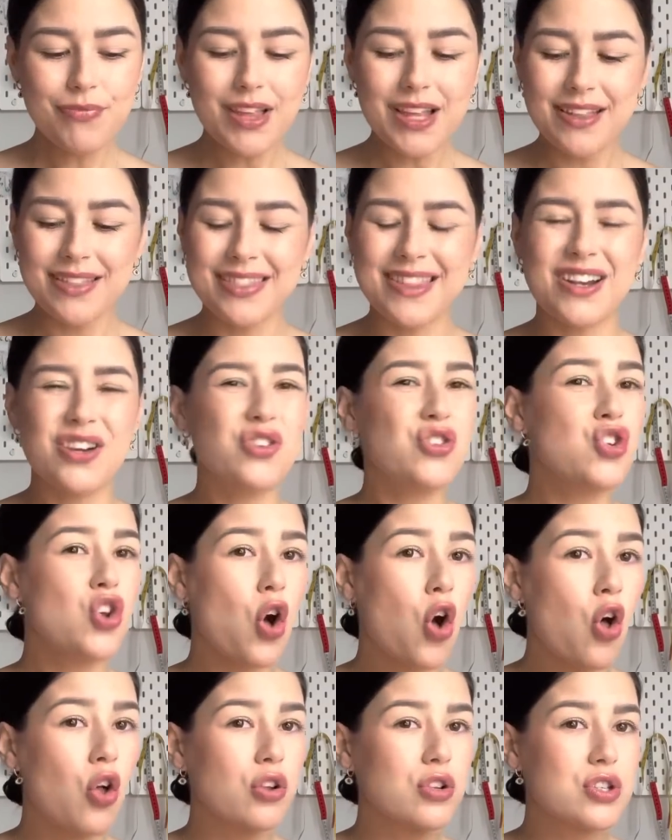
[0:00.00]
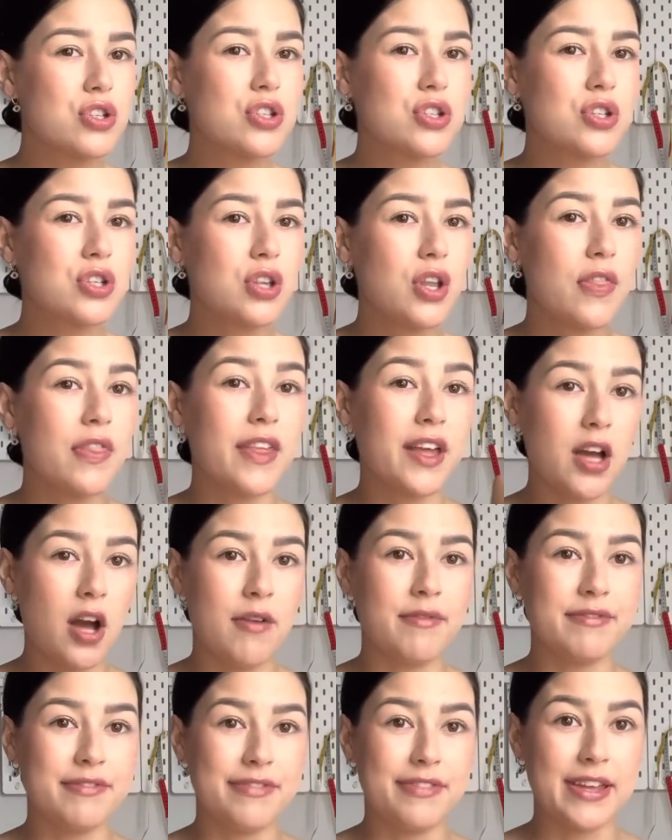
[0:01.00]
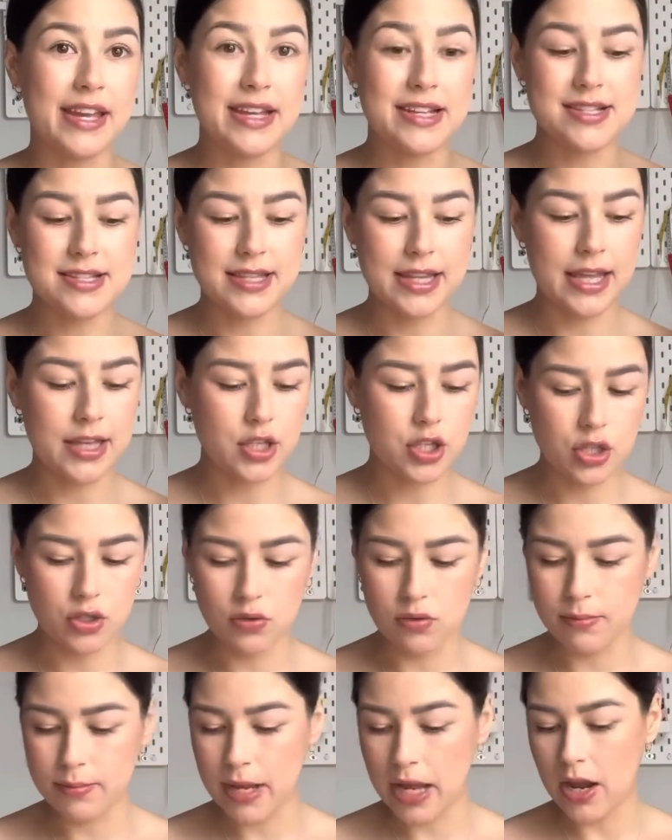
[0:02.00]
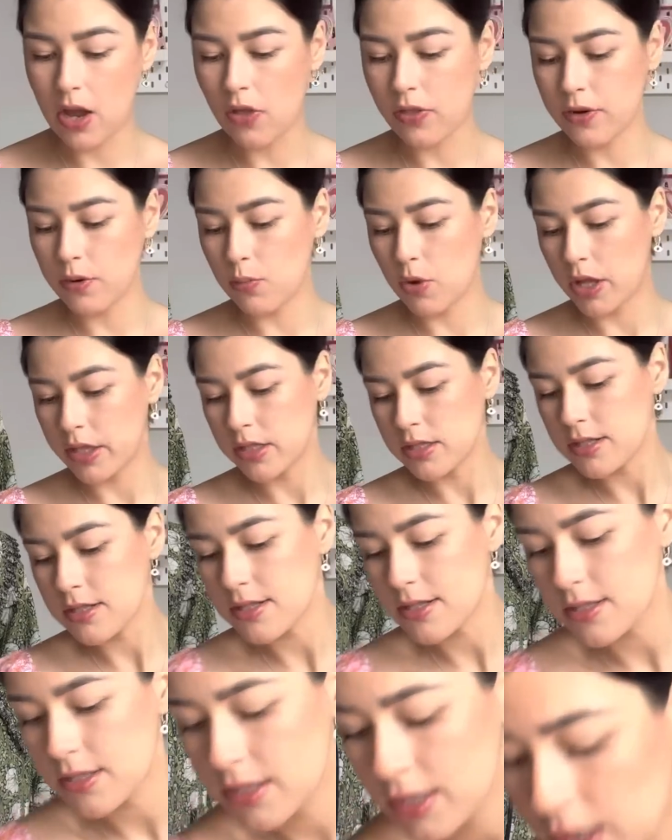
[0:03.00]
they're not the comfiest. Like, you know, my other ones,